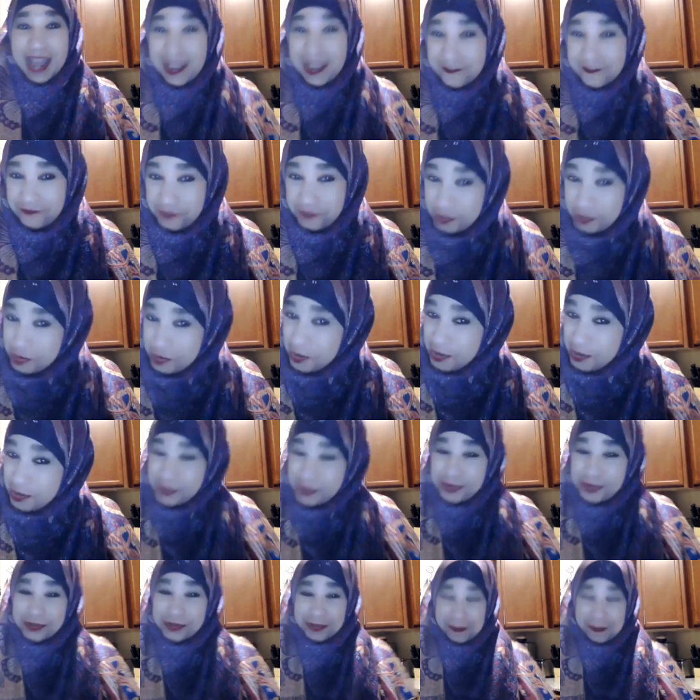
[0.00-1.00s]
buy
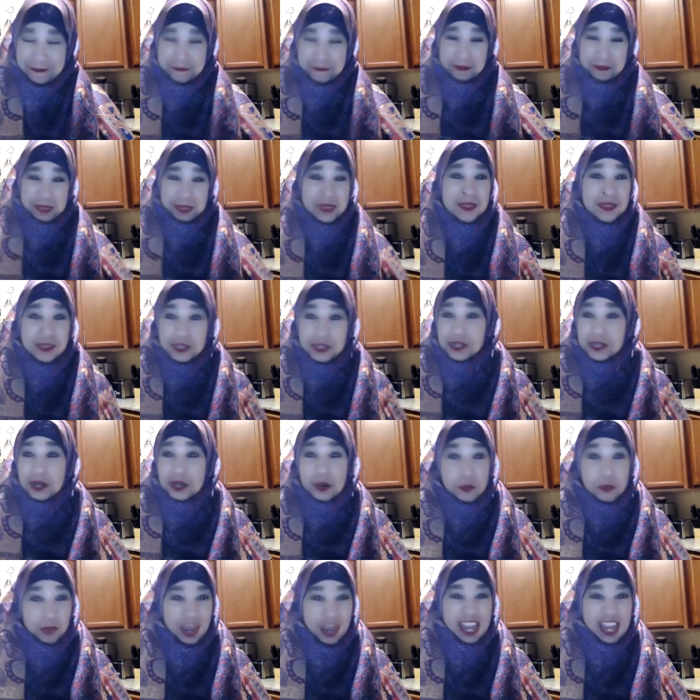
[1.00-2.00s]
food, you
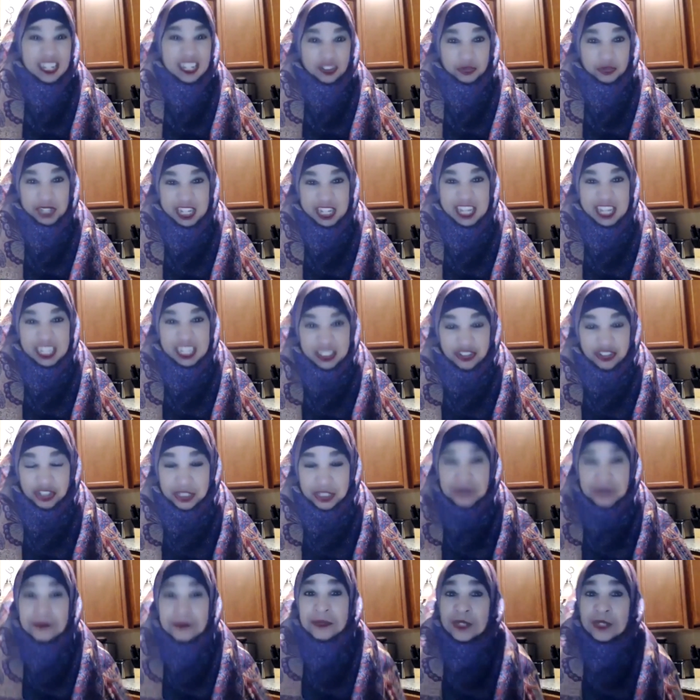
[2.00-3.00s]
know, pantry
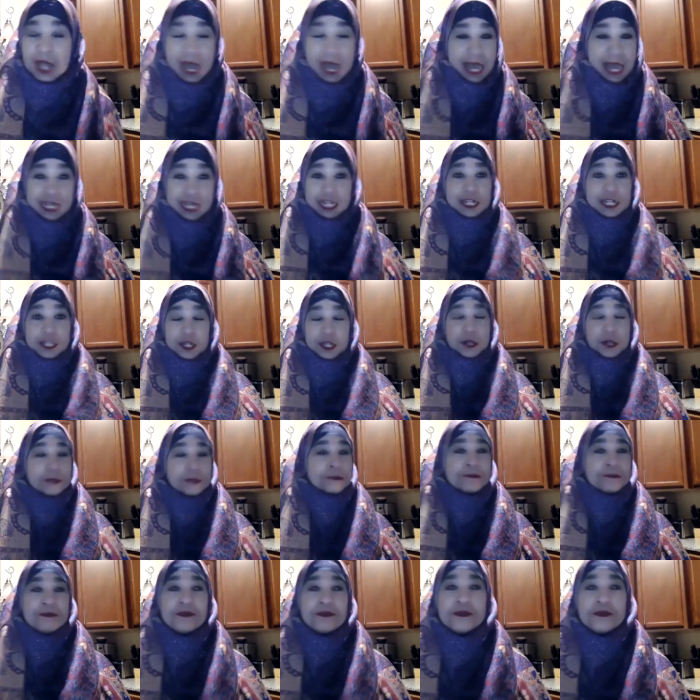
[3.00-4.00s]
kitchen. I didn't
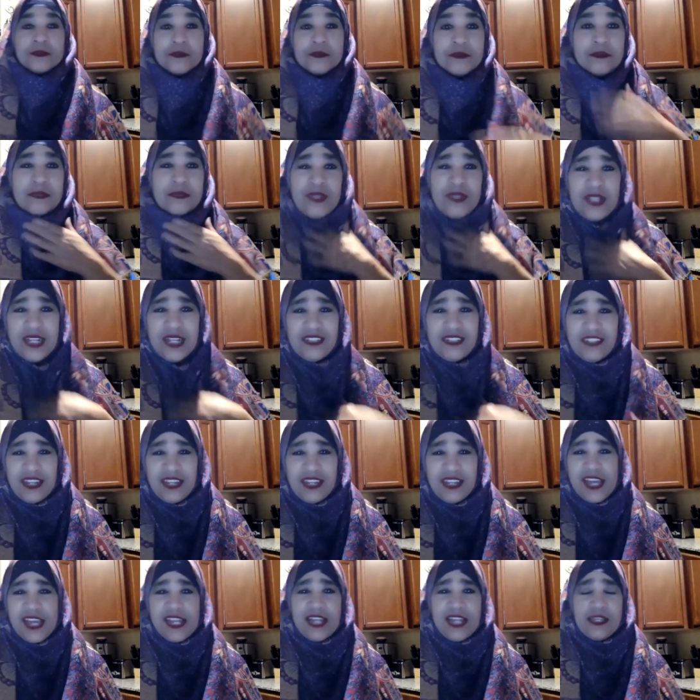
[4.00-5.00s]
know. They
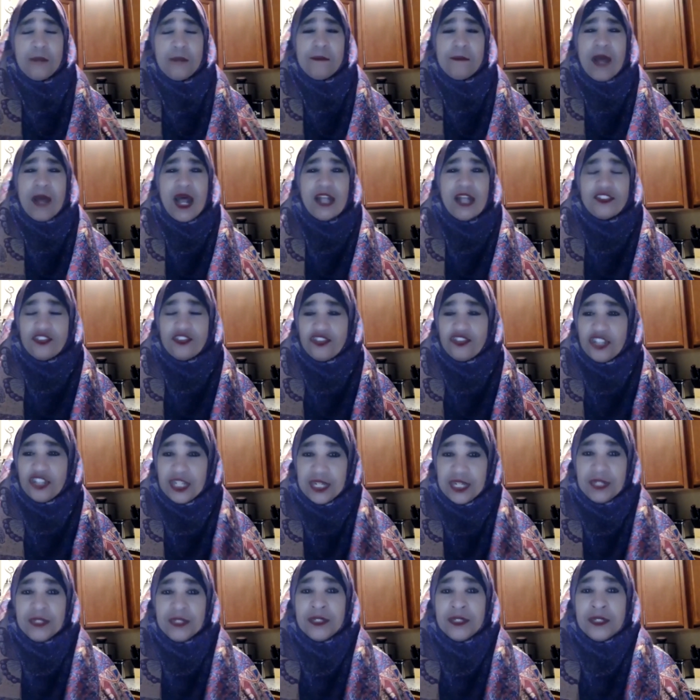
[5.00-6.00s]
said, Laila, at the
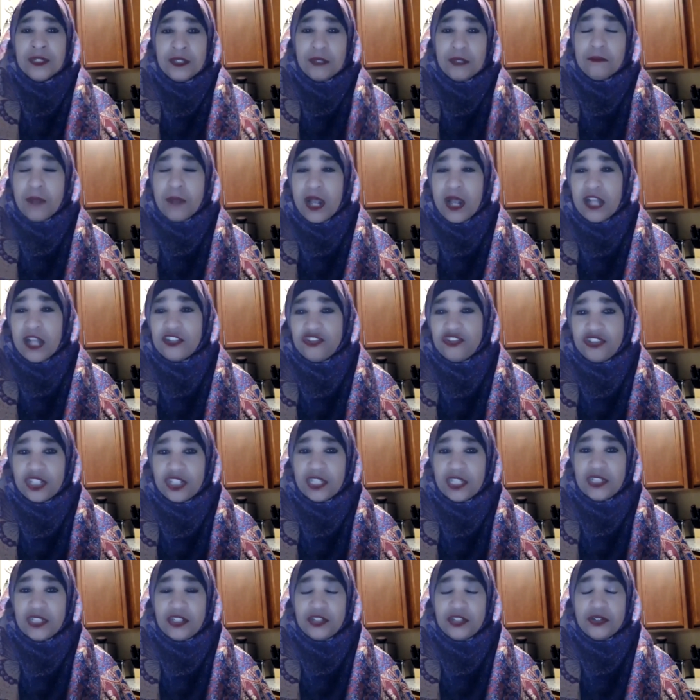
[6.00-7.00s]
masjid, the
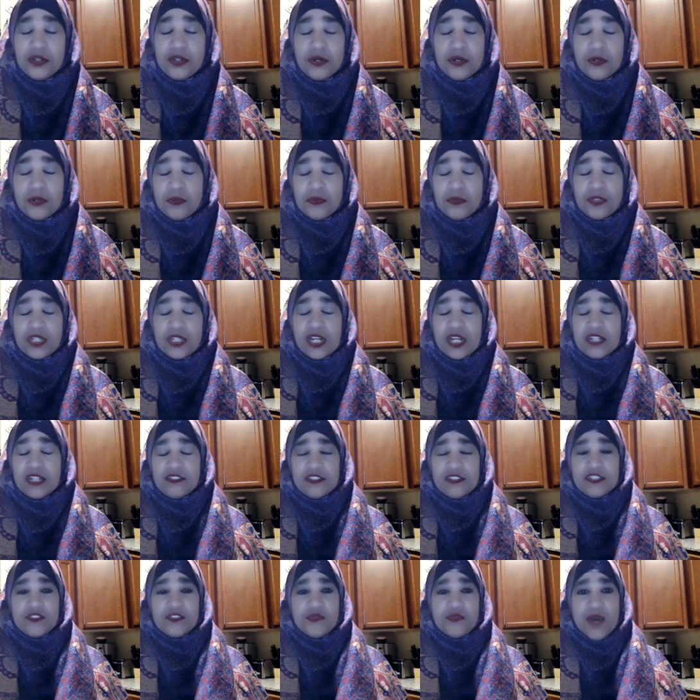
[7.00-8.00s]
masjid, you know,
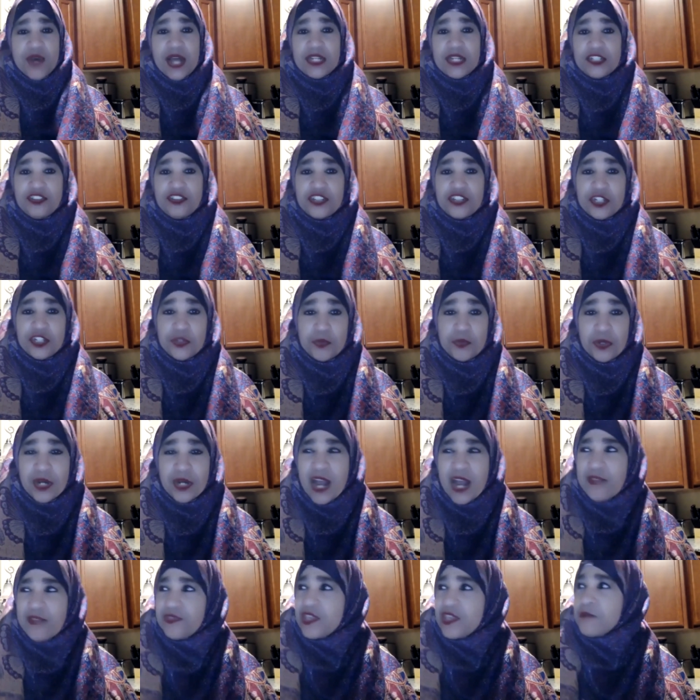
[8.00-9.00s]
does this volunteer
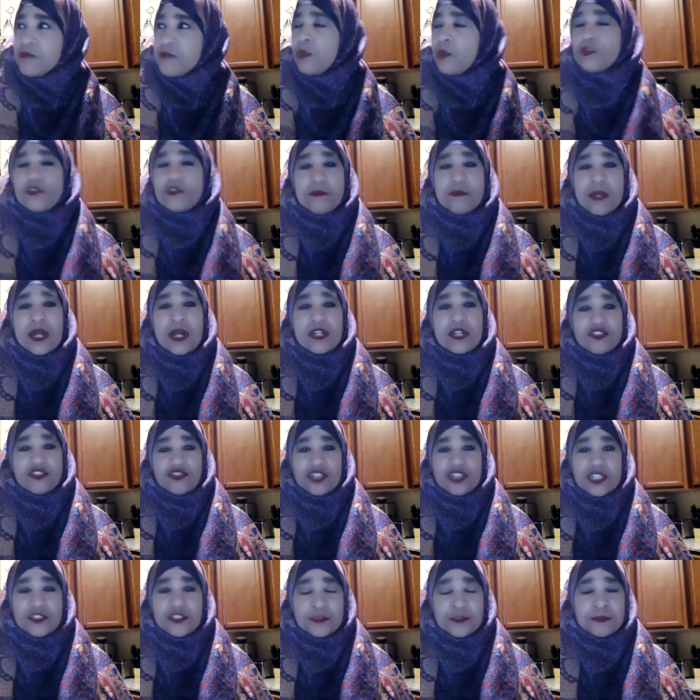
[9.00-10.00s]
work. I think most
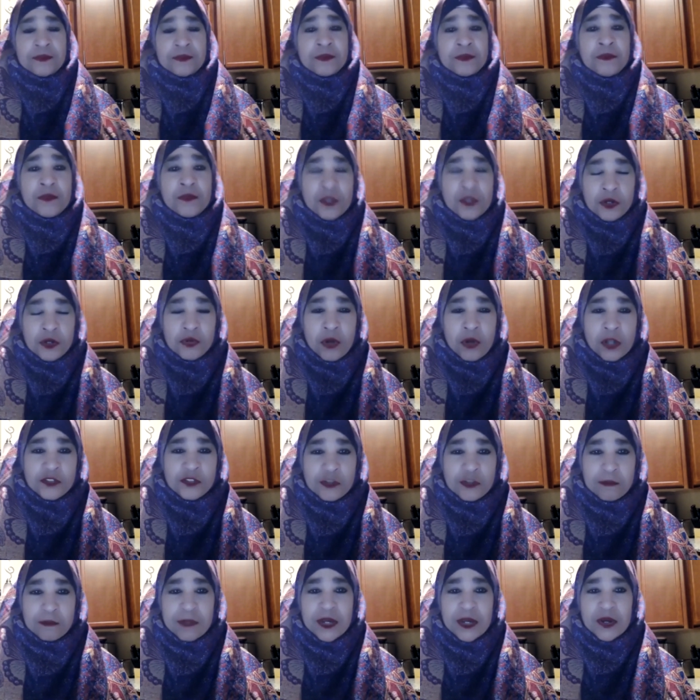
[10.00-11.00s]
masjids
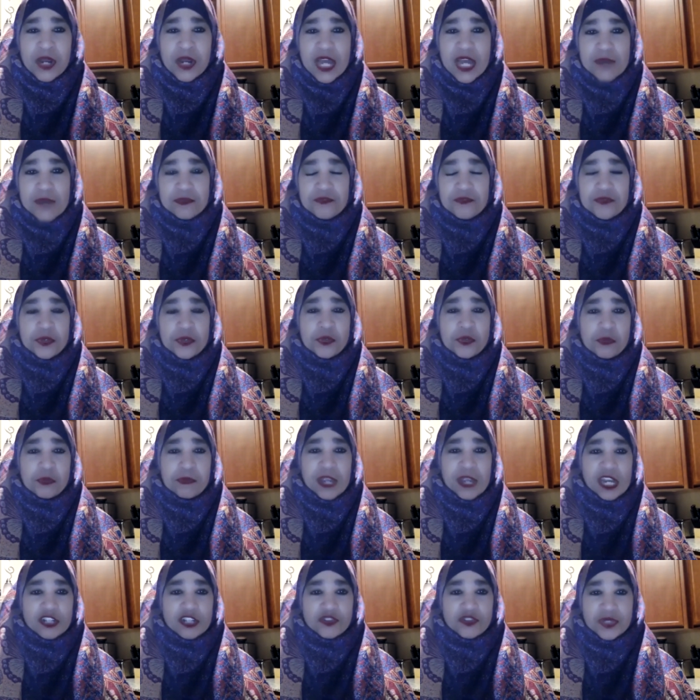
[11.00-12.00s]
across America have a food
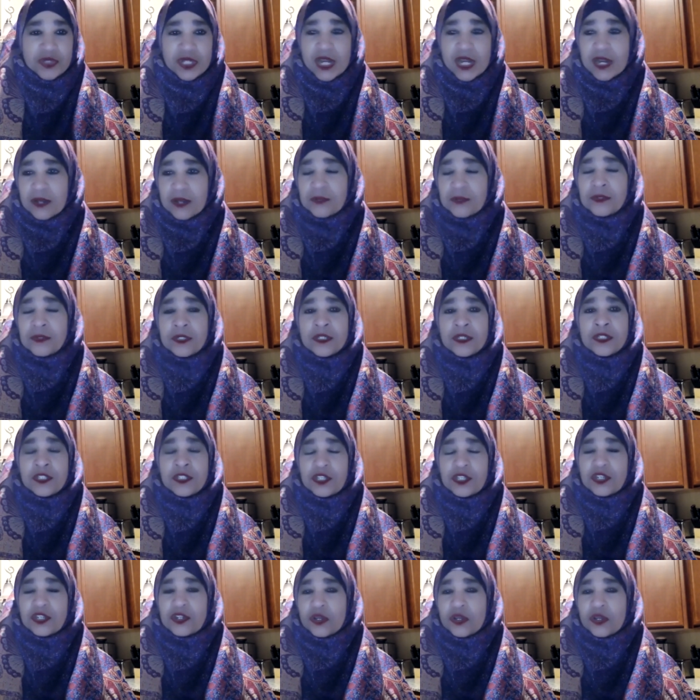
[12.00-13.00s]
pantry now,
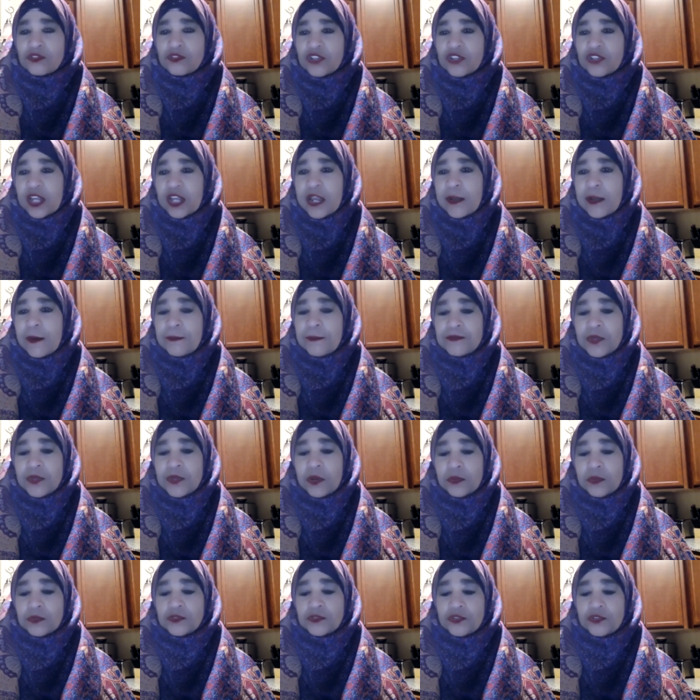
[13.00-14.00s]
you know, to help
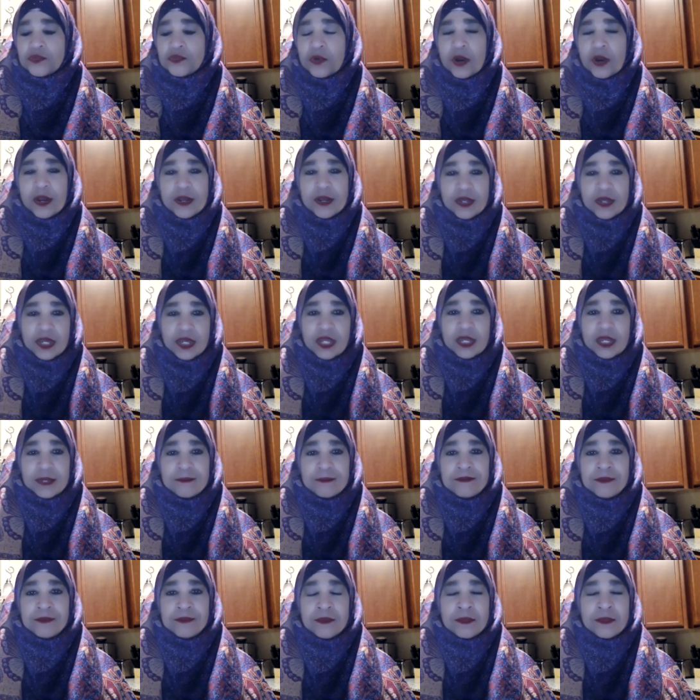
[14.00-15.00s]
those who are in
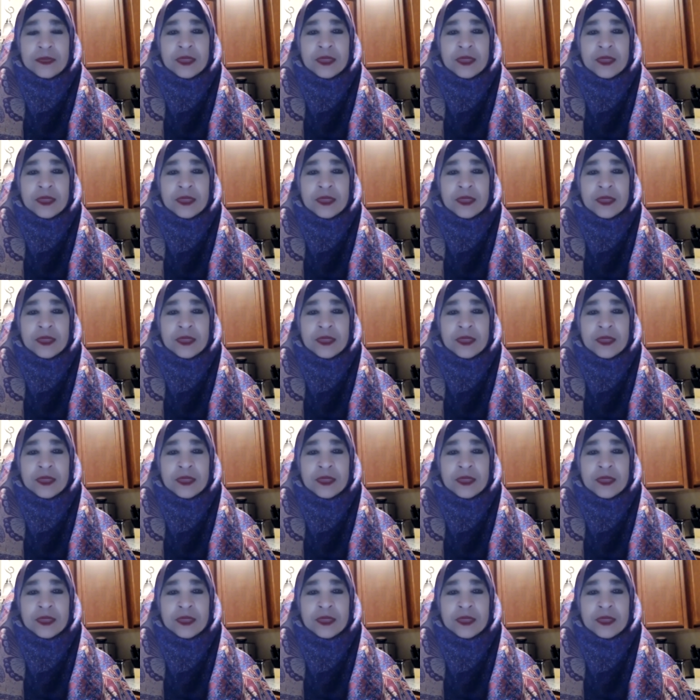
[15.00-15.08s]
need.